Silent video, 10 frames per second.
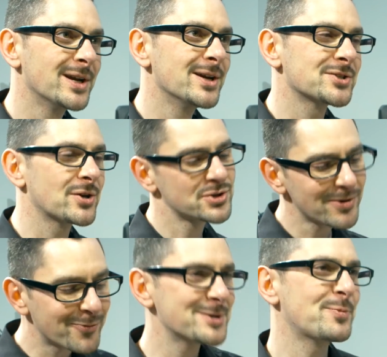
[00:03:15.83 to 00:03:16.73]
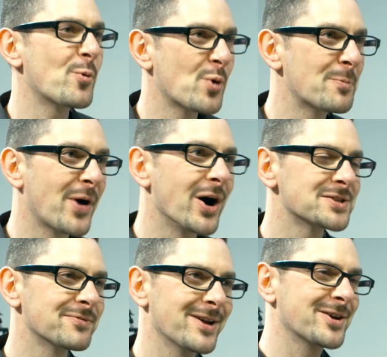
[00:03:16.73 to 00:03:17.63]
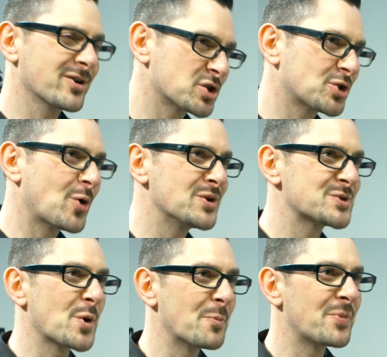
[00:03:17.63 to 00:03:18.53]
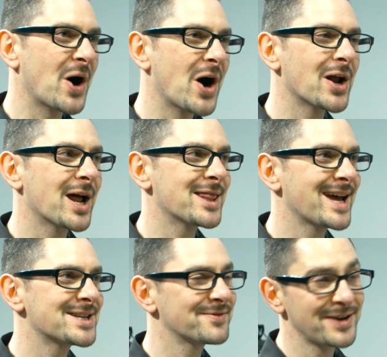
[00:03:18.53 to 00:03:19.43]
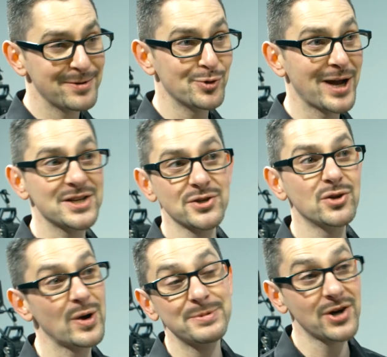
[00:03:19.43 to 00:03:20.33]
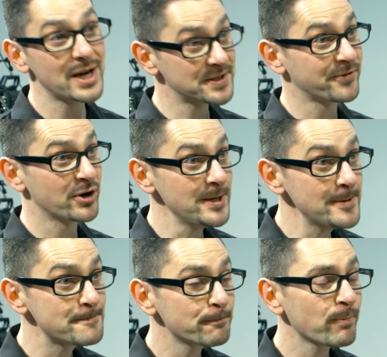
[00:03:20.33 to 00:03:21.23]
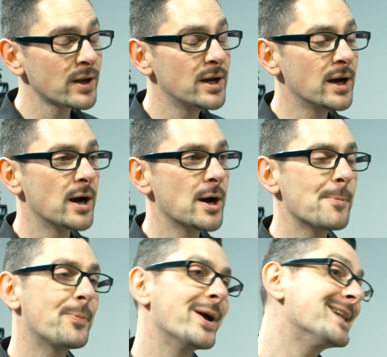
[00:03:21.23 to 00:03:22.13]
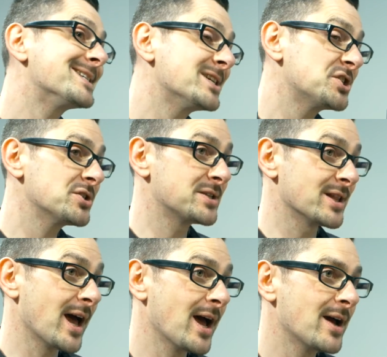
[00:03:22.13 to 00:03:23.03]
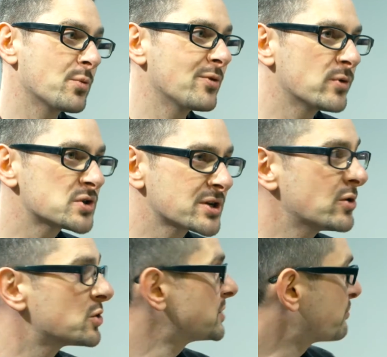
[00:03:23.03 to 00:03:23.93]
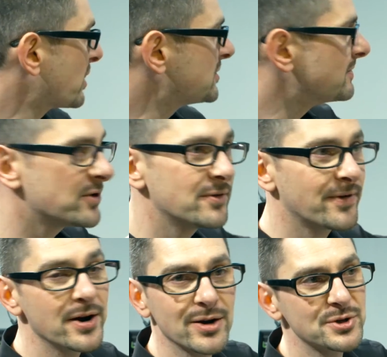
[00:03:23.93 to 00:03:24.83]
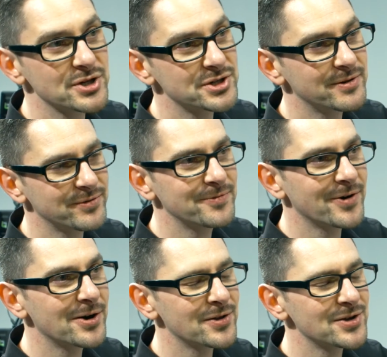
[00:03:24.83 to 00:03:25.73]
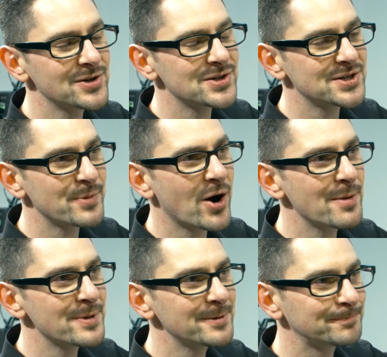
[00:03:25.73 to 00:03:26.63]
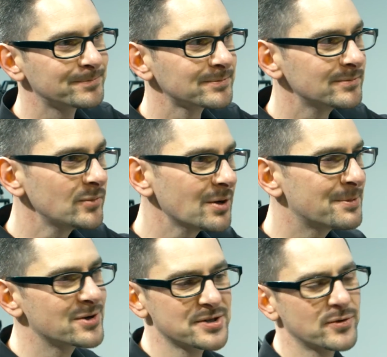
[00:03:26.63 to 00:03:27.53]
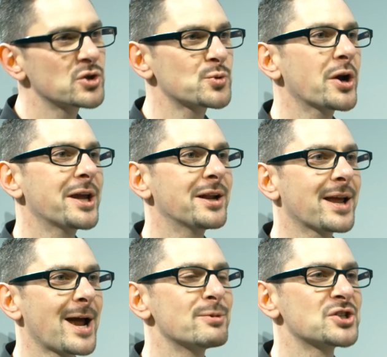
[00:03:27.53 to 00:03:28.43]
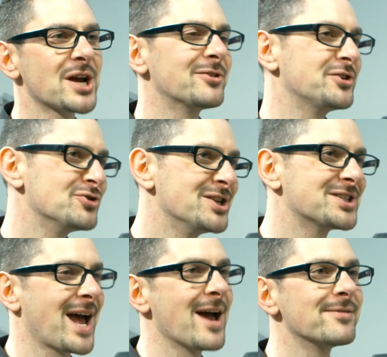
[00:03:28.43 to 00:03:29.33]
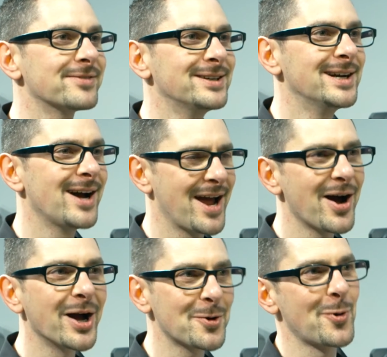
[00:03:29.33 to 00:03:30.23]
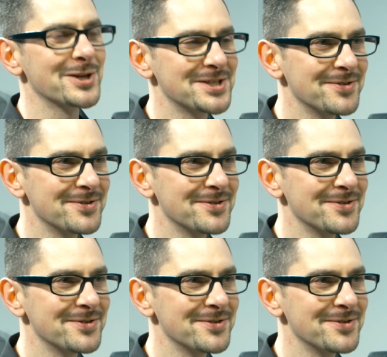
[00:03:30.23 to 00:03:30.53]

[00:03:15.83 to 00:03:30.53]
So software is one part of it, and control is one part, and that's available now. It's on the website, it's free. But in addition to that, we've also launched a brand new viewfinder, which is the viewfinder that you can see behind me. Because of course, working in the camera channel, you need to have a high quality